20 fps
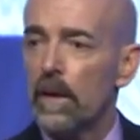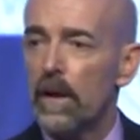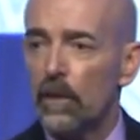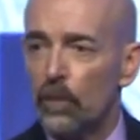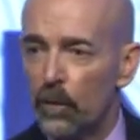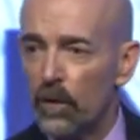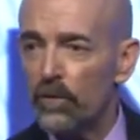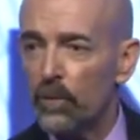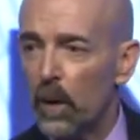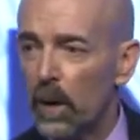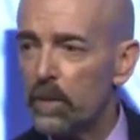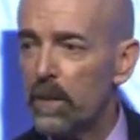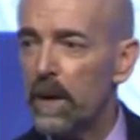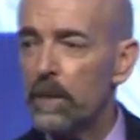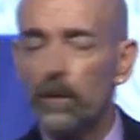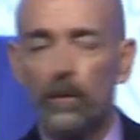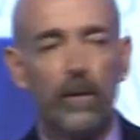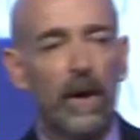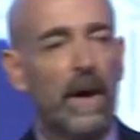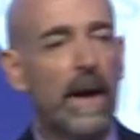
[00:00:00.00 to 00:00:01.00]
And the reason why
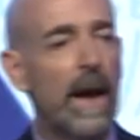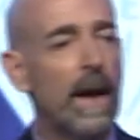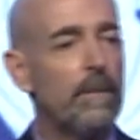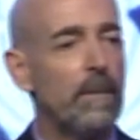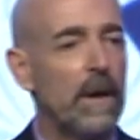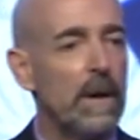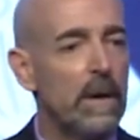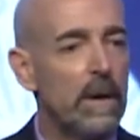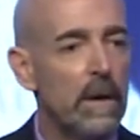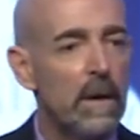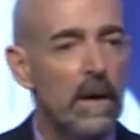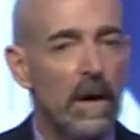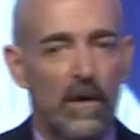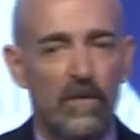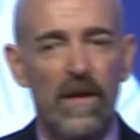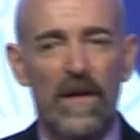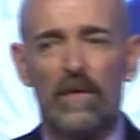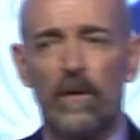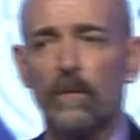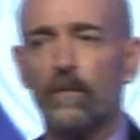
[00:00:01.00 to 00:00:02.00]
people are unhappy
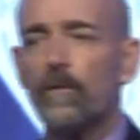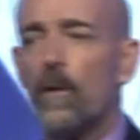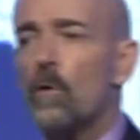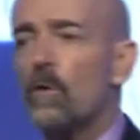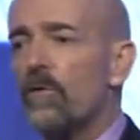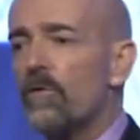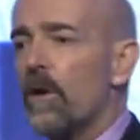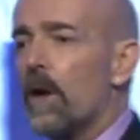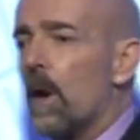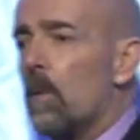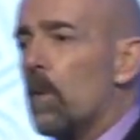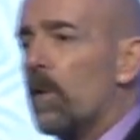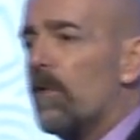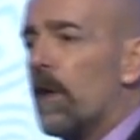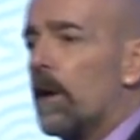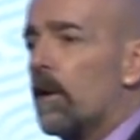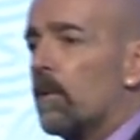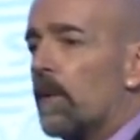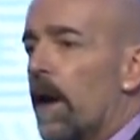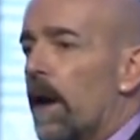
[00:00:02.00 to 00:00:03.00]
is that they're focusing on what
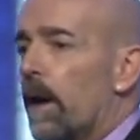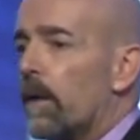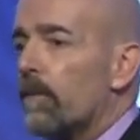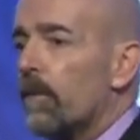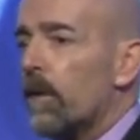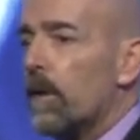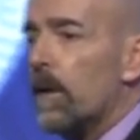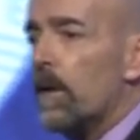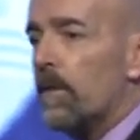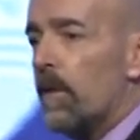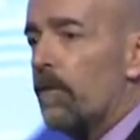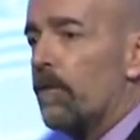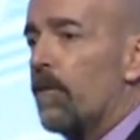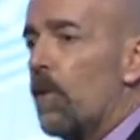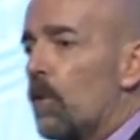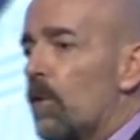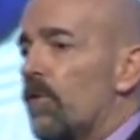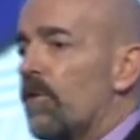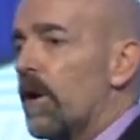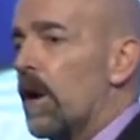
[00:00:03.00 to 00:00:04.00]
they don't have. They're
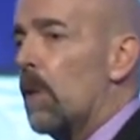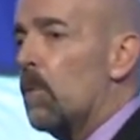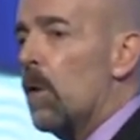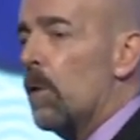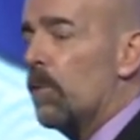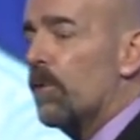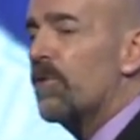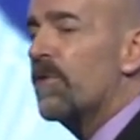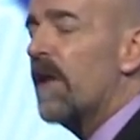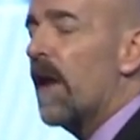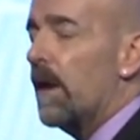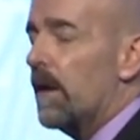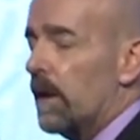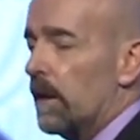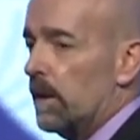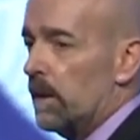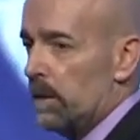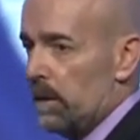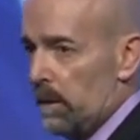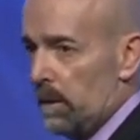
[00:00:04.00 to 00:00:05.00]
focusing on what was
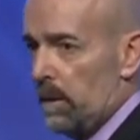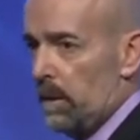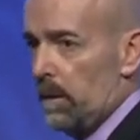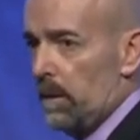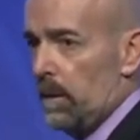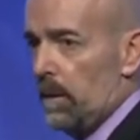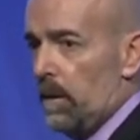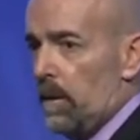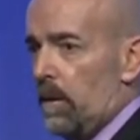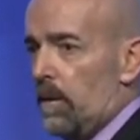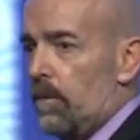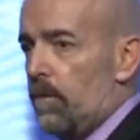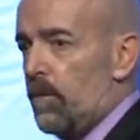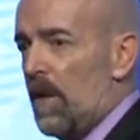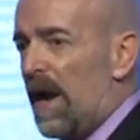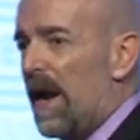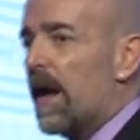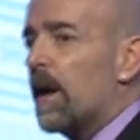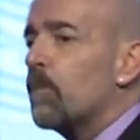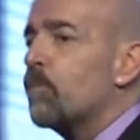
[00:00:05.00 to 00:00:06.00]
taken.
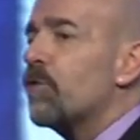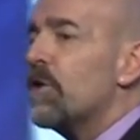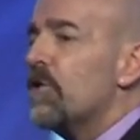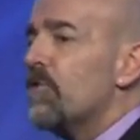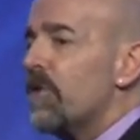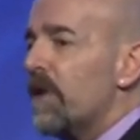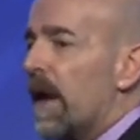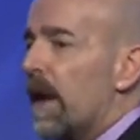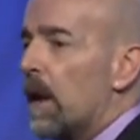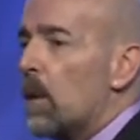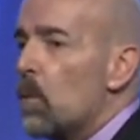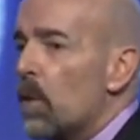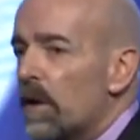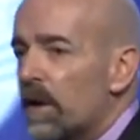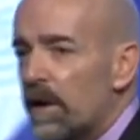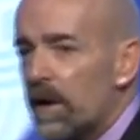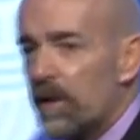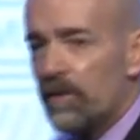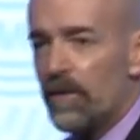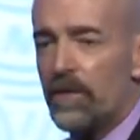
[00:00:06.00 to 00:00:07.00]
They're not appreciating
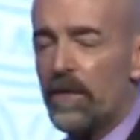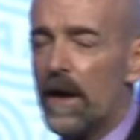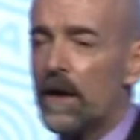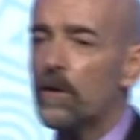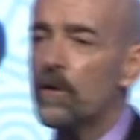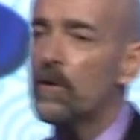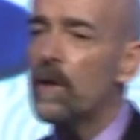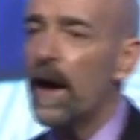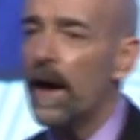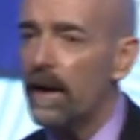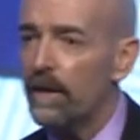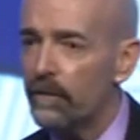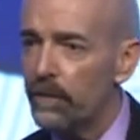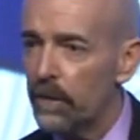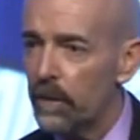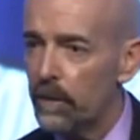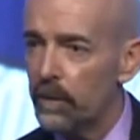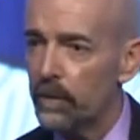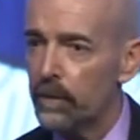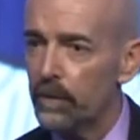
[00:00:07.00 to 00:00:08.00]
what it is that they do have.